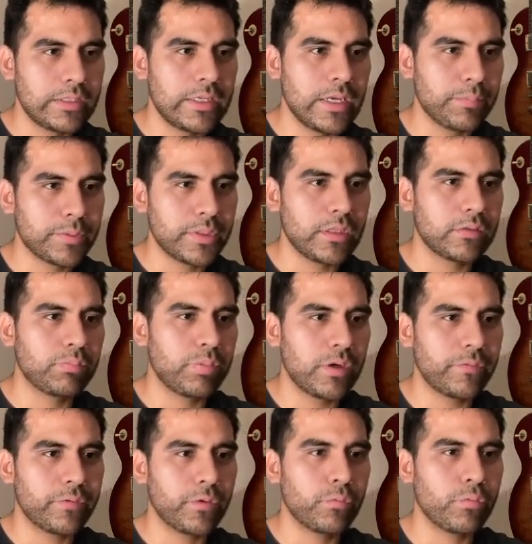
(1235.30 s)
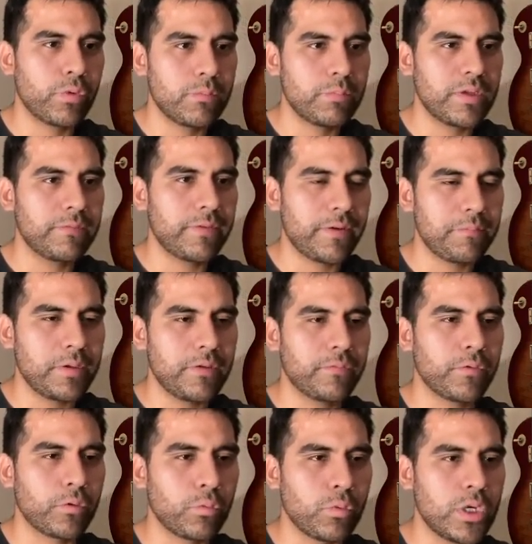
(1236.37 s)
up key is buffer
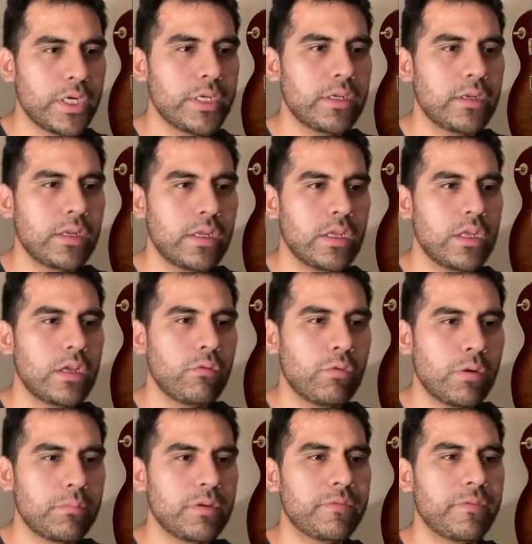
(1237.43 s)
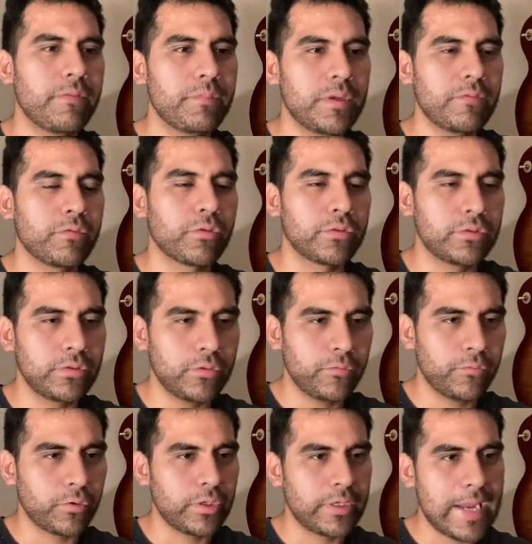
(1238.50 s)
1B5B41, 1B5B42
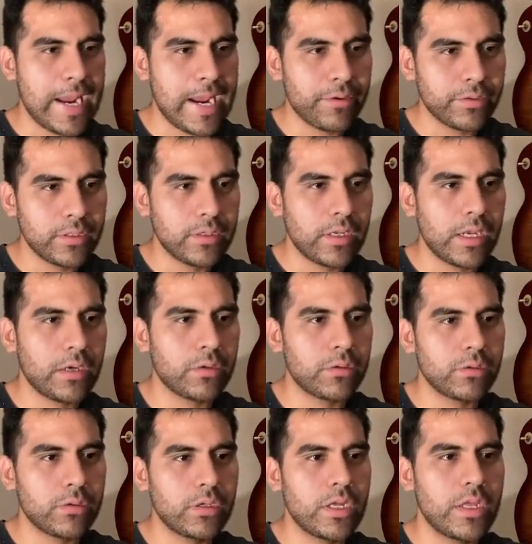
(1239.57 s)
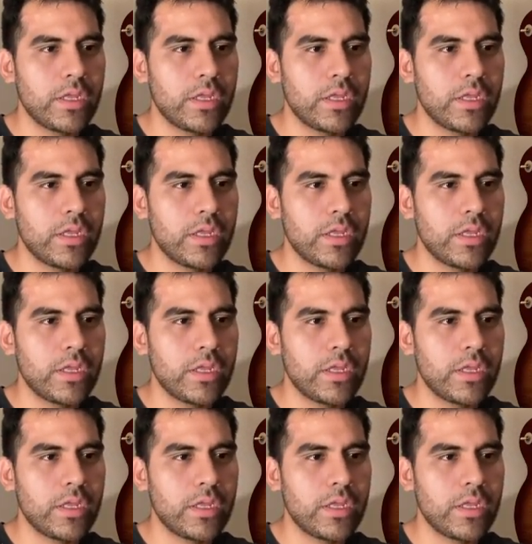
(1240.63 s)
for down arrow,